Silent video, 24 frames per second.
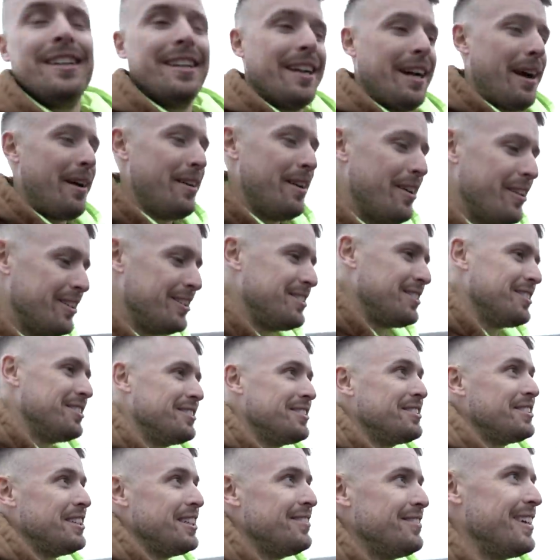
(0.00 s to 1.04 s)
I know this doesn't
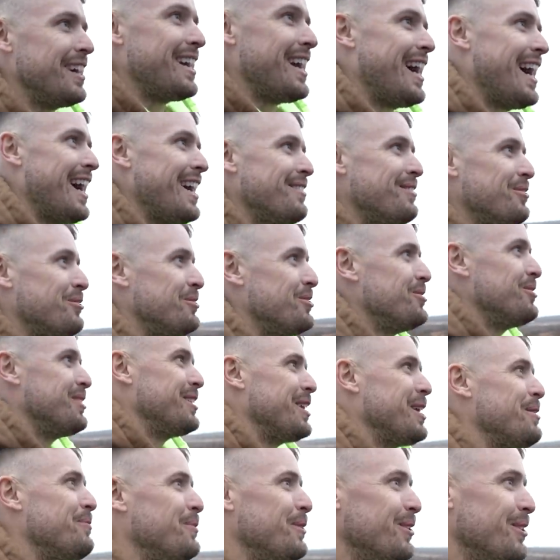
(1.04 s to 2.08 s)
seem that high, but when you
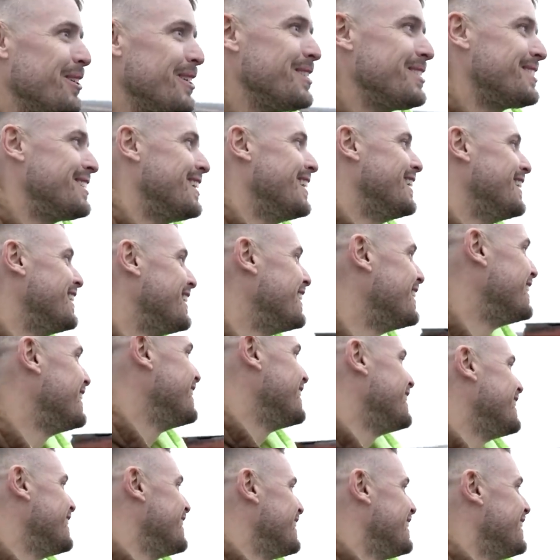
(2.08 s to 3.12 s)
get up here, this
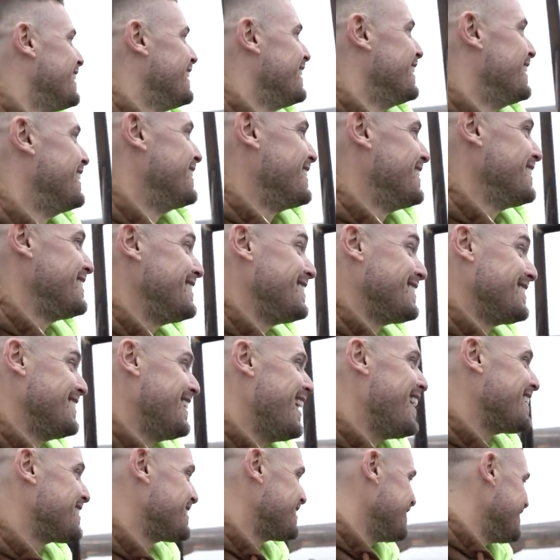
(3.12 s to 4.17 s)
is
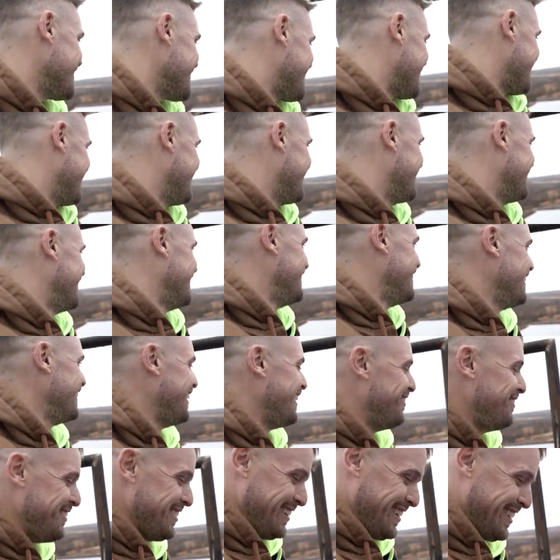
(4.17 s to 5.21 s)
nuts, look. I
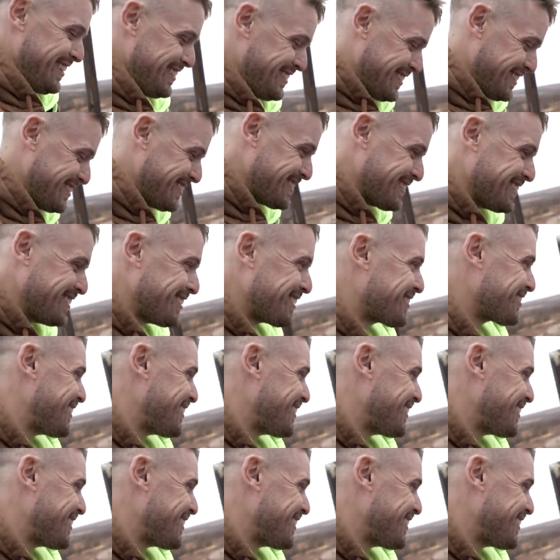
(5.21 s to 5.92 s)
mean, this is so